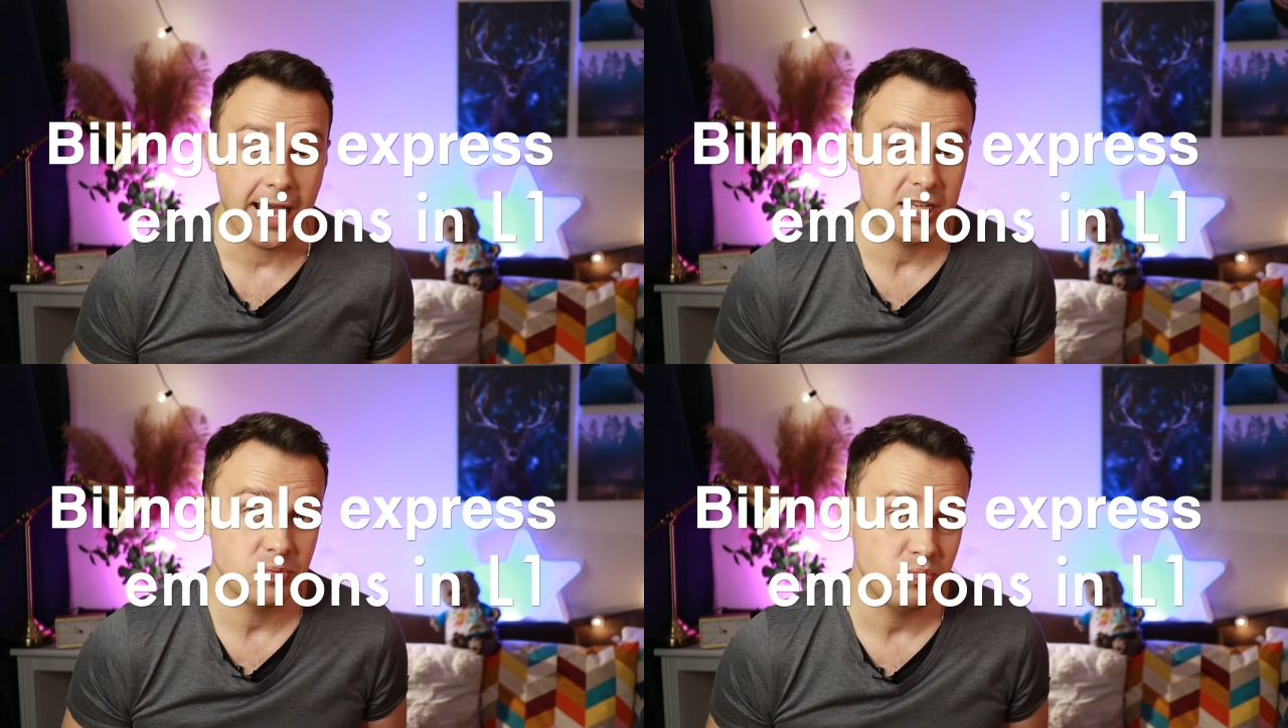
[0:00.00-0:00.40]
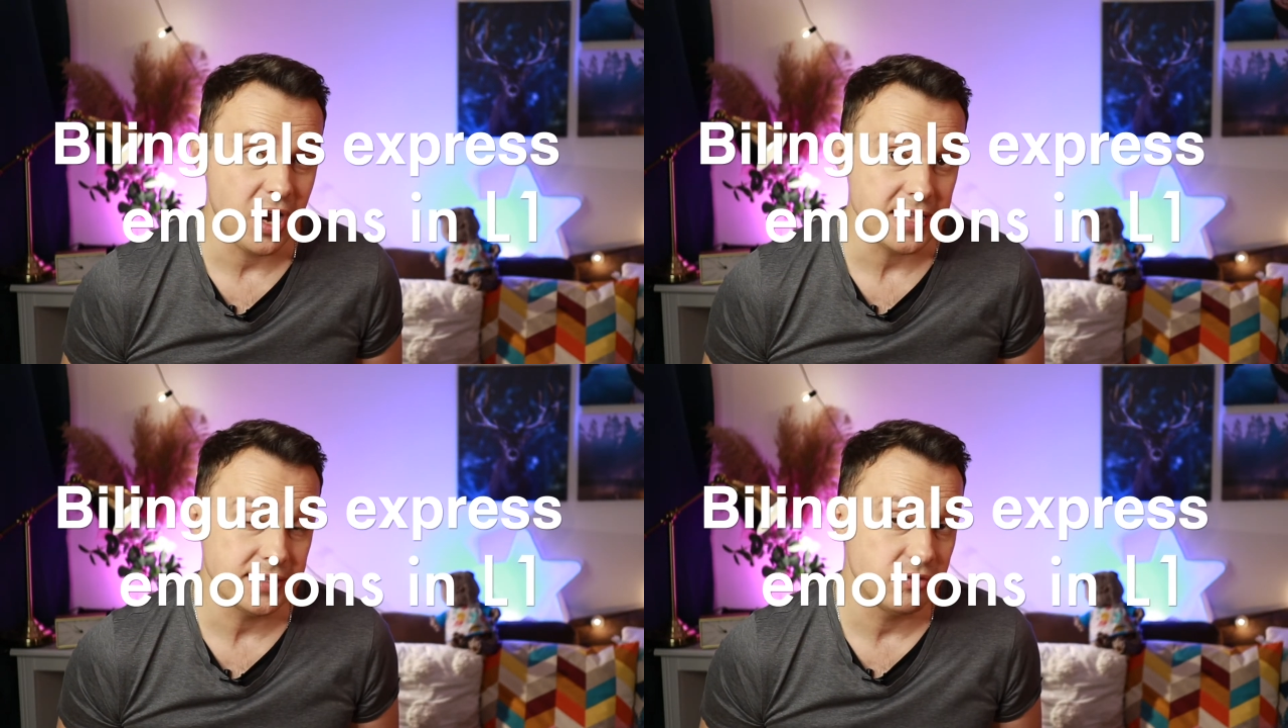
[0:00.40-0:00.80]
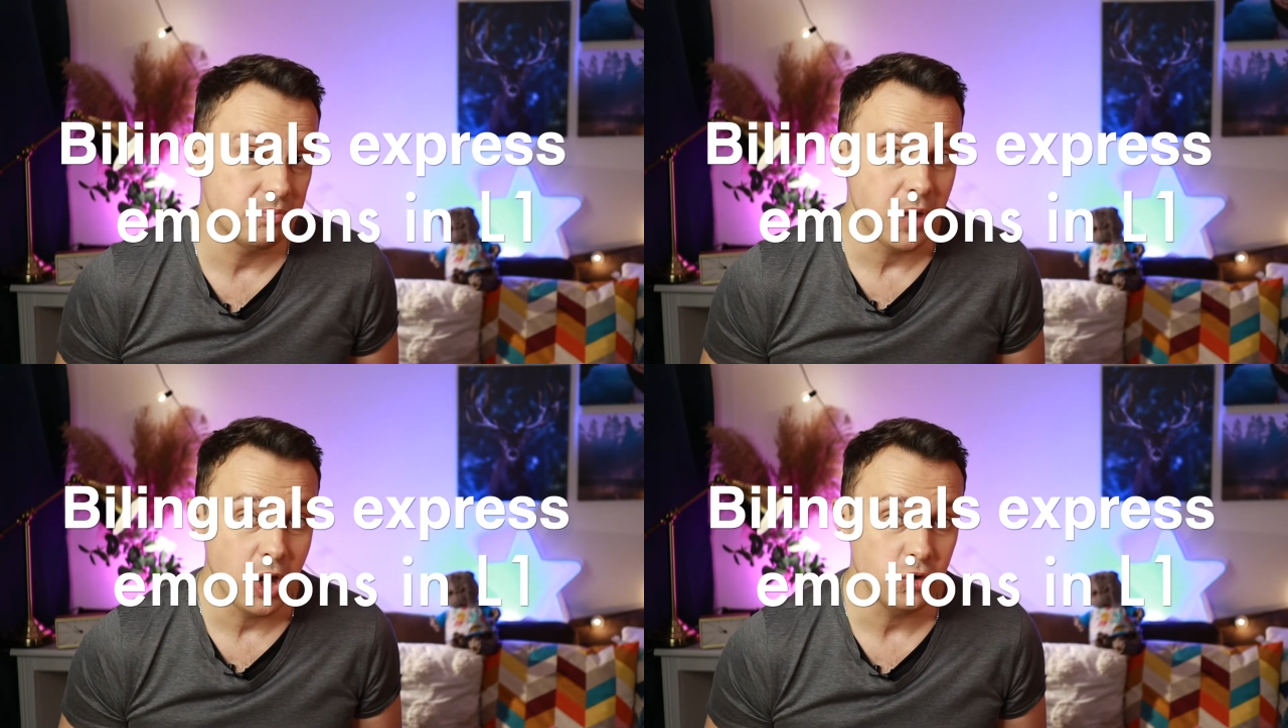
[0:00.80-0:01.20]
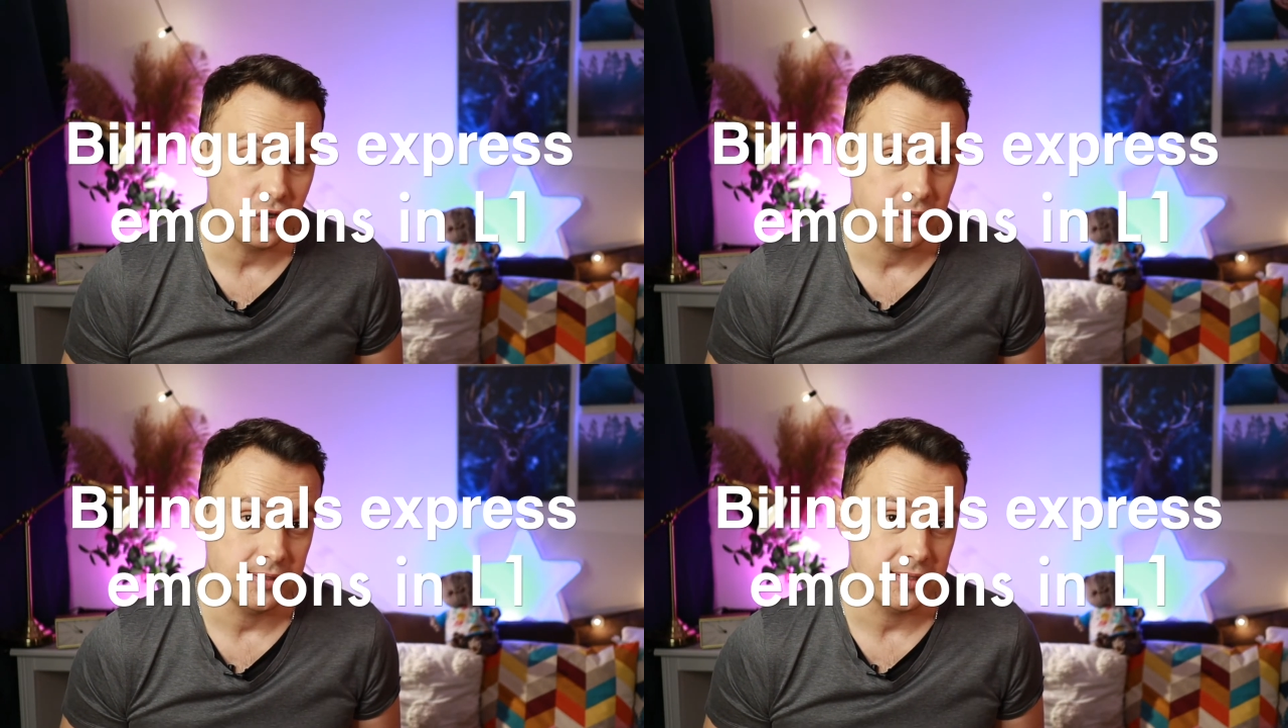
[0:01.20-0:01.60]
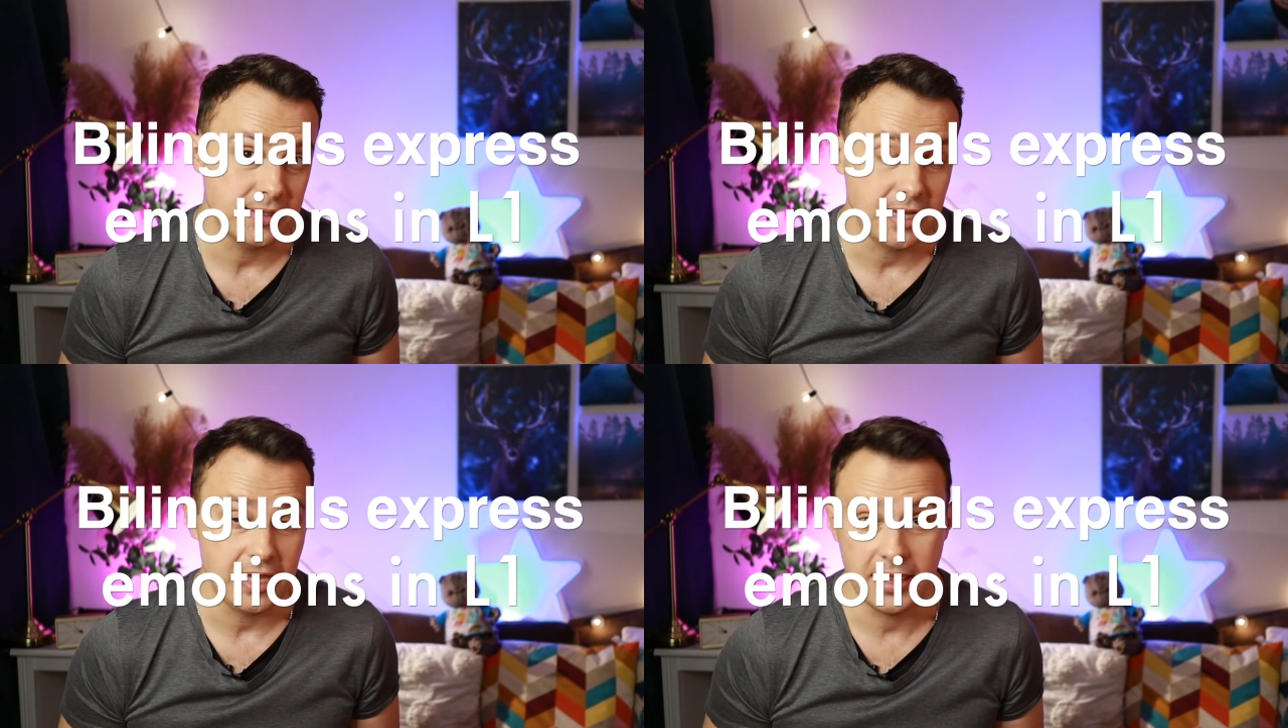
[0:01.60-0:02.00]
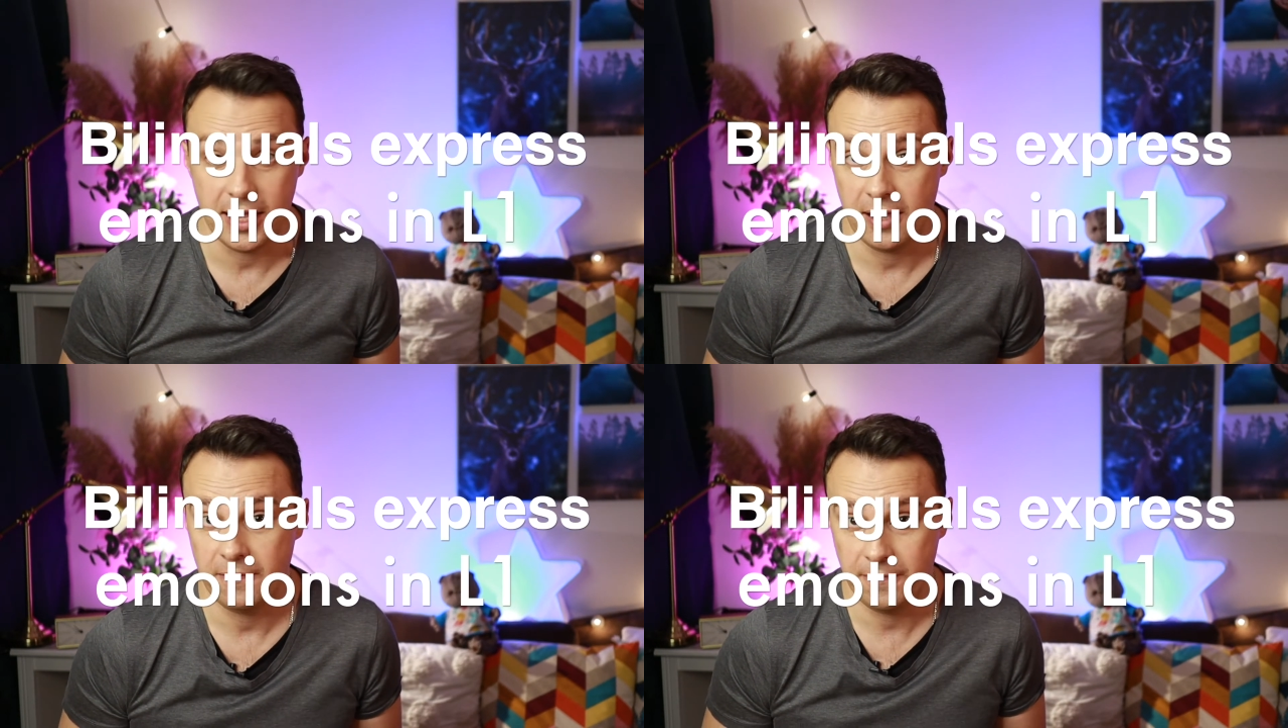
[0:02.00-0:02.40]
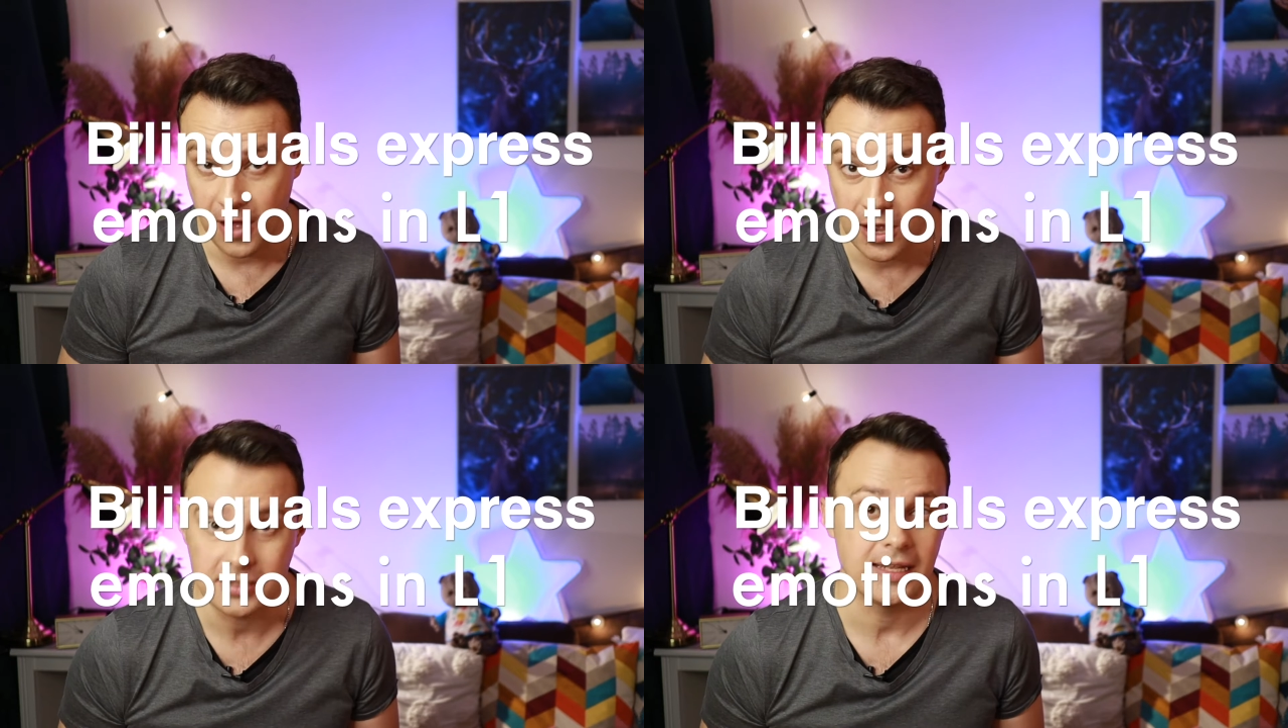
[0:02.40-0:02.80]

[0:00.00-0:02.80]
express their emotions in their first